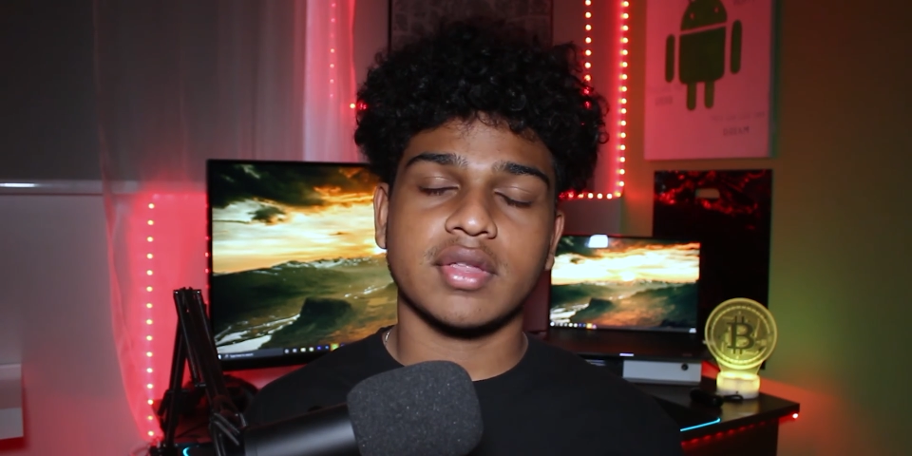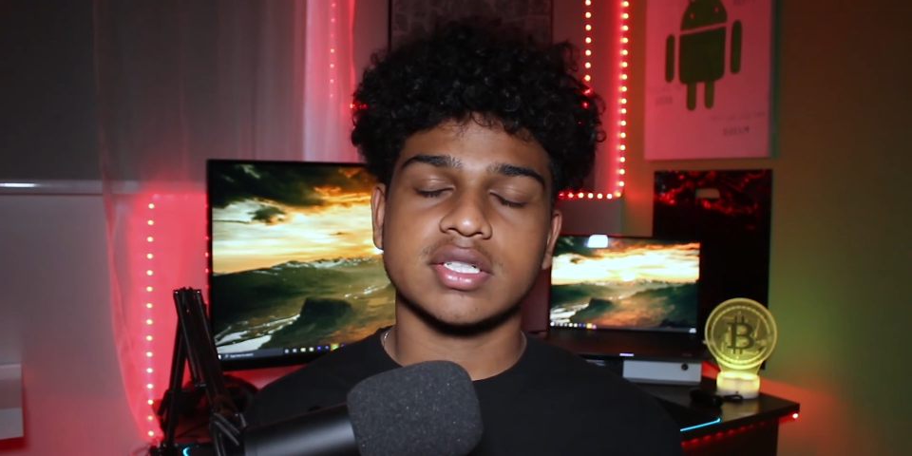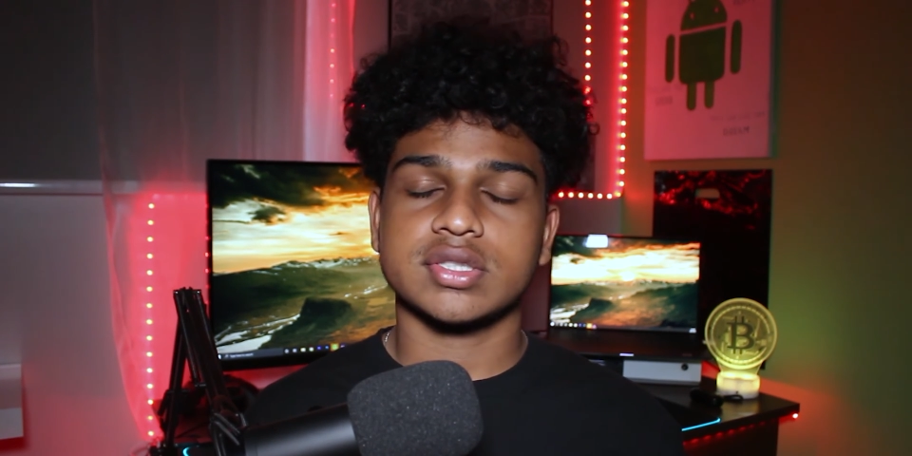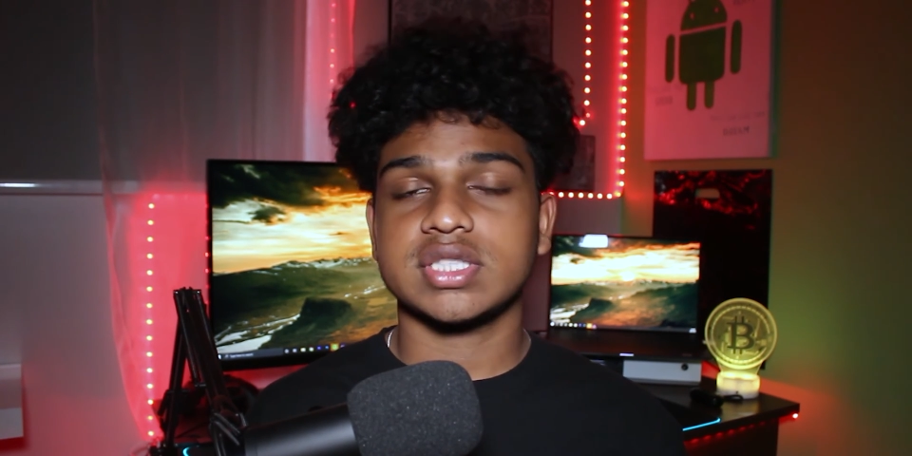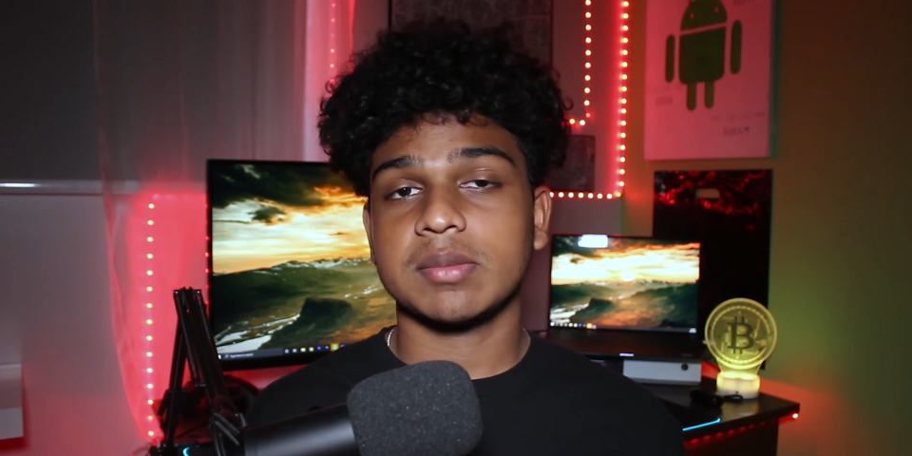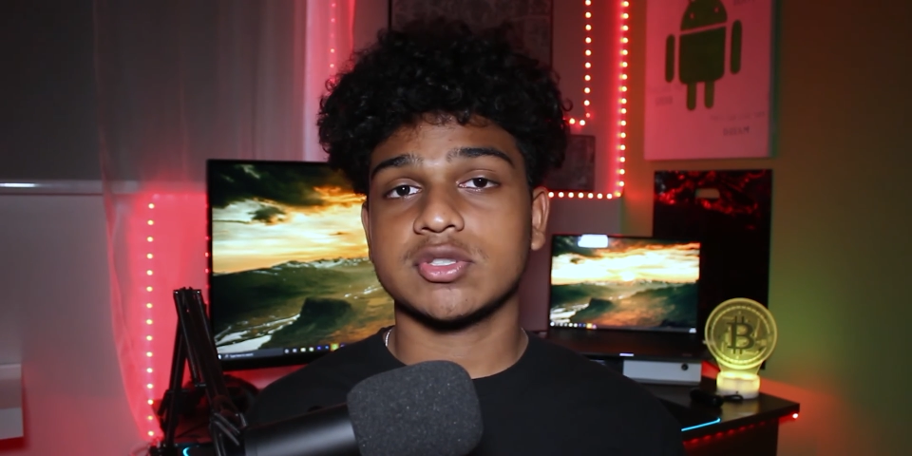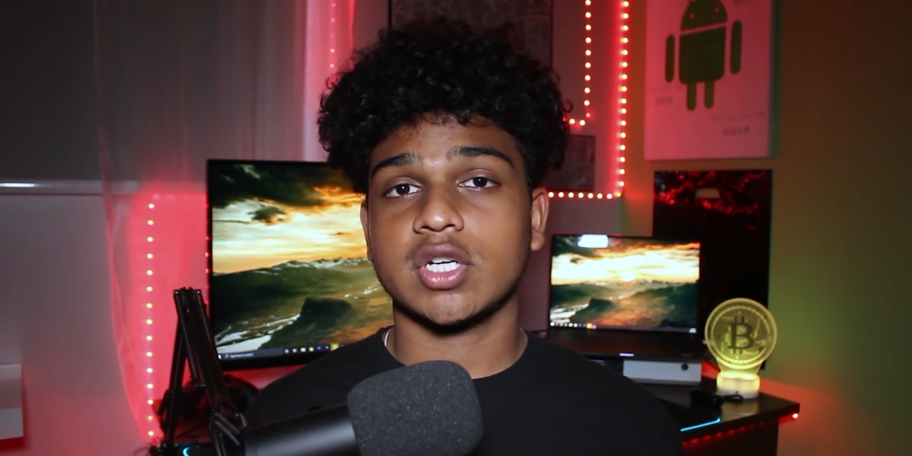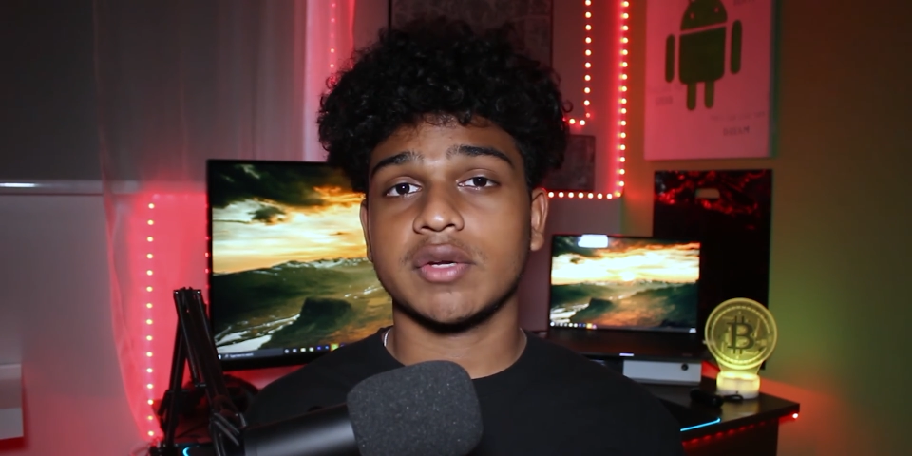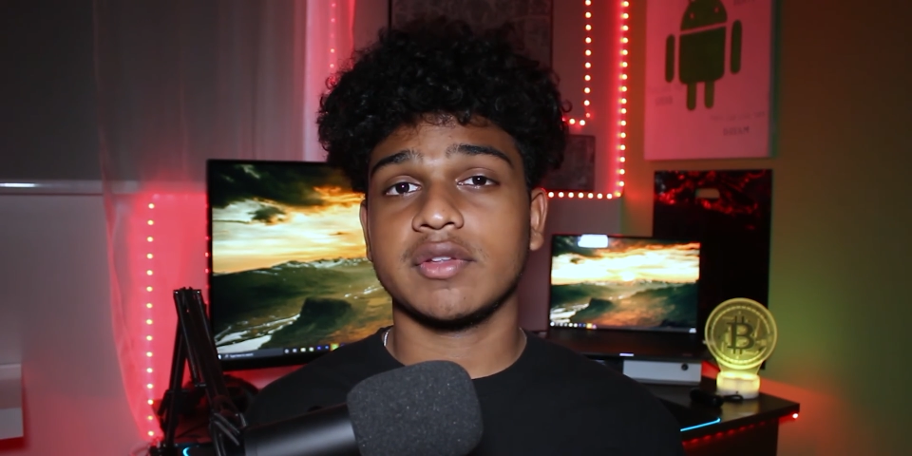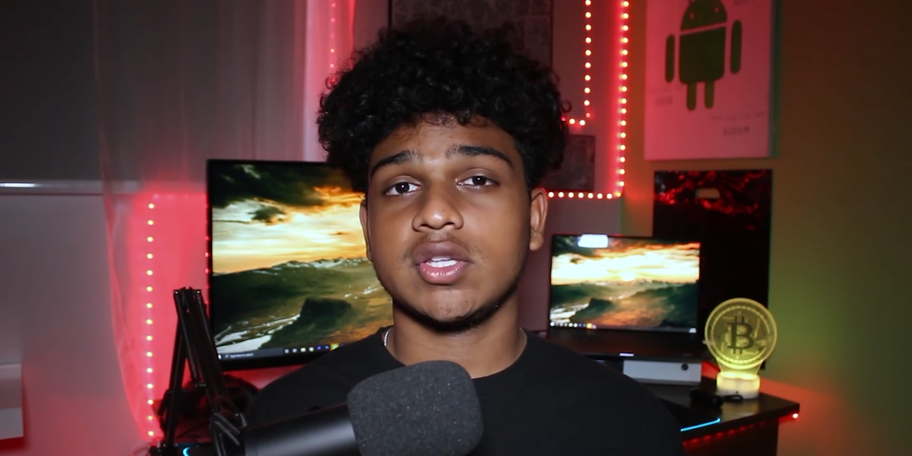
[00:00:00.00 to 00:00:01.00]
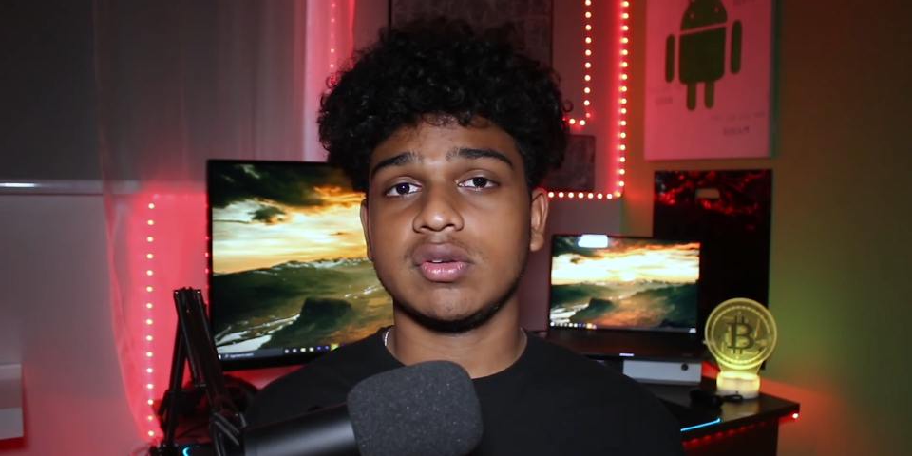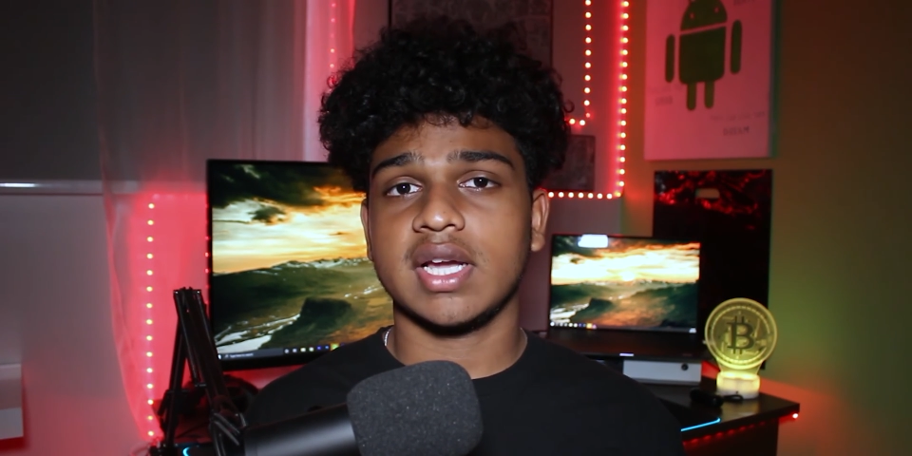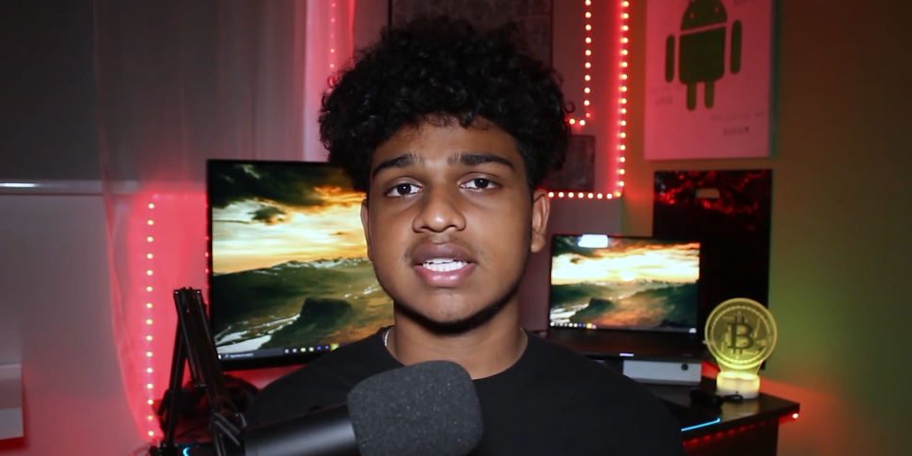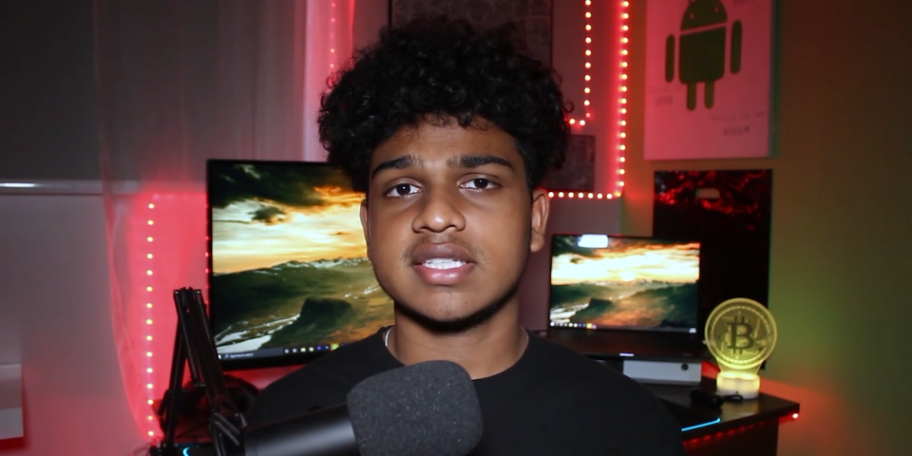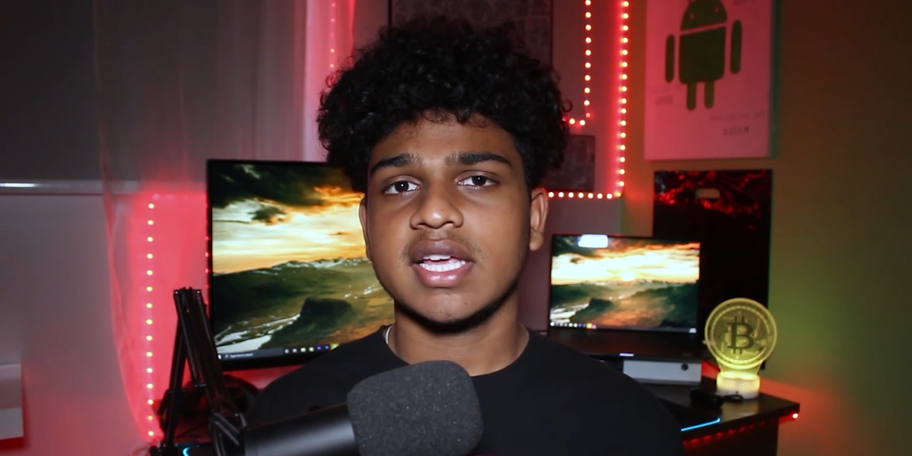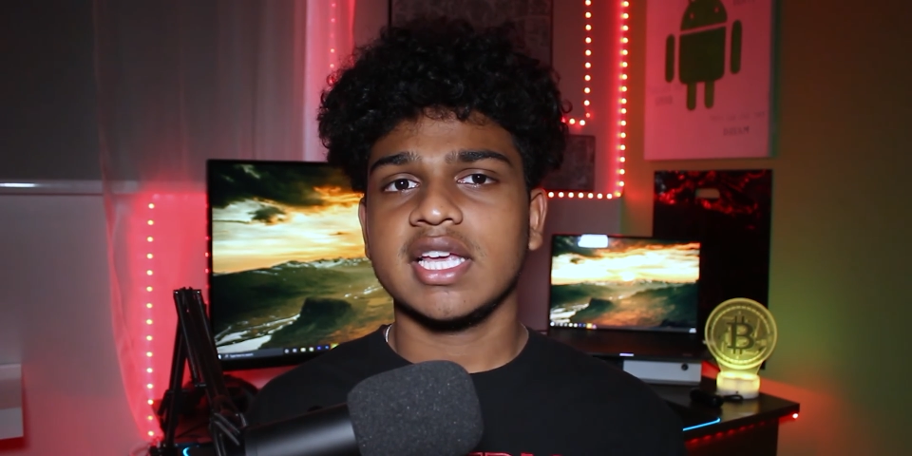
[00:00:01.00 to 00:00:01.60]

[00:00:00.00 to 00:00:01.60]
that I just demonstrated with you guys.